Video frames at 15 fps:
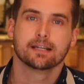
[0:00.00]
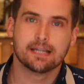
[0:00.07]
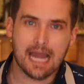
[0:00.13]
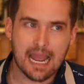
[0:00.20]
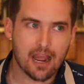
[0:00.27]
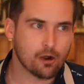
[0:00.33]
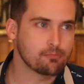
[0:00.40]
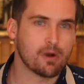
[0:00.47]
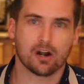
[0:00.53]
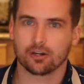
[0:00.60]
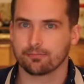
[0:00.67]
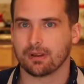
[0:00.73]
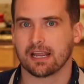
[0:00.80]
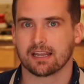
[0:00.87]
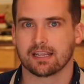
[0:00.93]
Now,
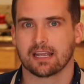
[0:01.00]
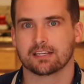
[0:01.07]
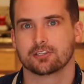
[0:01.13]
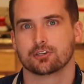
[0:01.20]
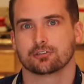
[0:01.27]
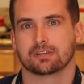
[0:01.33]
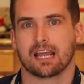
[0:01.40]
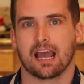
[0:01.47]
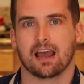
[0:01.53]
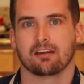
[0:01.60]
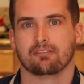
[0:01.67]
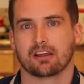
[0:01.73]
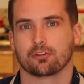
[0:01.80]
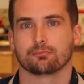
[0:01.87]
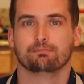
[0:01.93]
modern pancakes usually
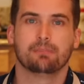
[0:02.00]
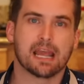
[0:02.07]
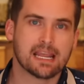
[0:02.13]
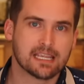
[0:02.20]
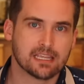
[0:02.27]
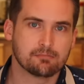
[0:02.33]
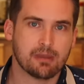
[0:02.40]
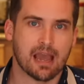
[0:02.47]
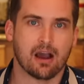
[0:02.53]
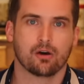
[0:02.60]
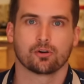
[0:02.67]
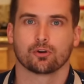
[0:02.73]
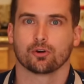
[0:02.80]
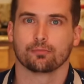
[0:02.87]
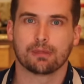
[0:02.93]
have either baking
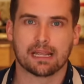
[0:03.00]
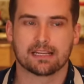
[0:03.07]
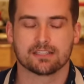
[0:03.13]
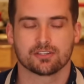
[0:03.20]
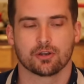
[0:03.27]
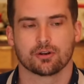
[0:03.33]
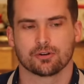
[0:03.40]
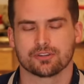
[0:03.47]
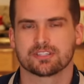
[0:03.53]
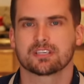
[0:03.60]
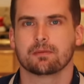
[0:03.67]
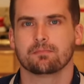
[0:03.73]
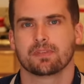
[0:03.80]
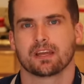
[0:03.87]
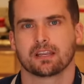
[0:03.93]
powder or baking soda or
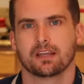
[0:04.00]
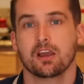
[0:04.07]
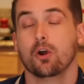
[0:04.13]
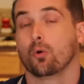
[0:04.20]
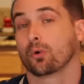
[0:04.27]
something,